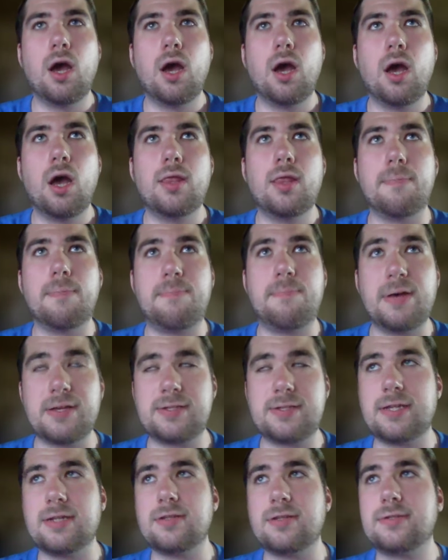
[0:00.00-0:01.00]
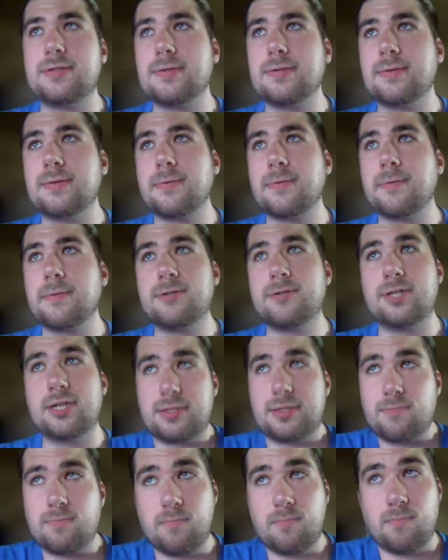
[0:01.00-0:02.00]
the Pistons,
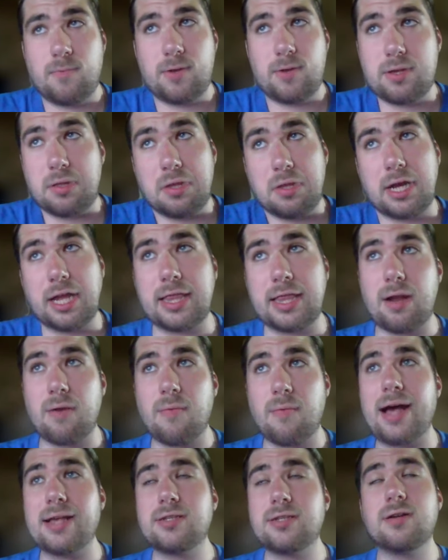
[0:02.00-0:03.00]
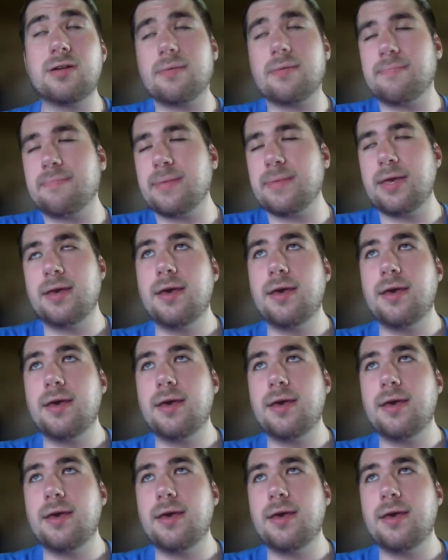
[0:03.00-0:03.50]
just when you look at their roster, and